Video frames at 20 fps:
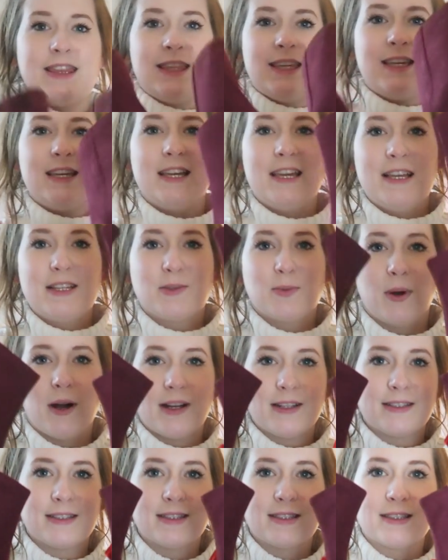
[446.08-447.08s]
these
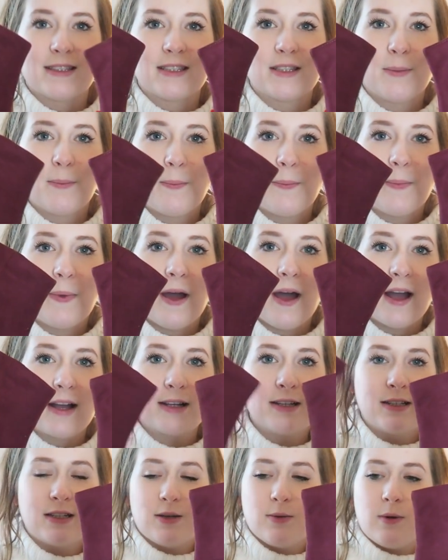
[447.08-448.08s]
ones, the
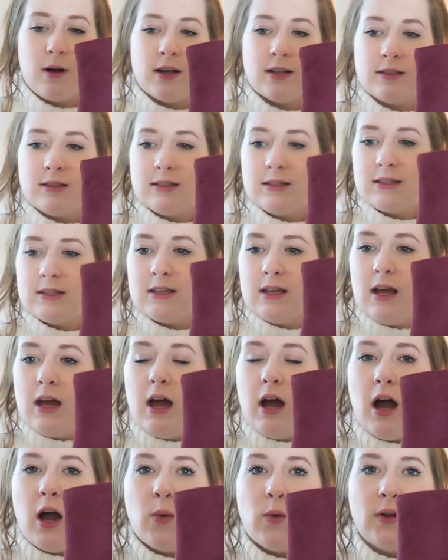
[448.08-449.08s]
burgundy ones.
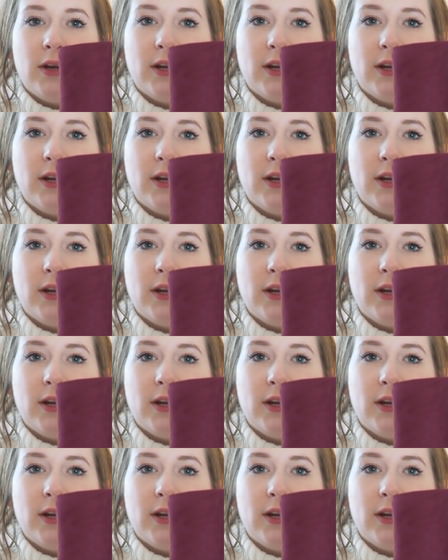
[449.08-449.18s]
I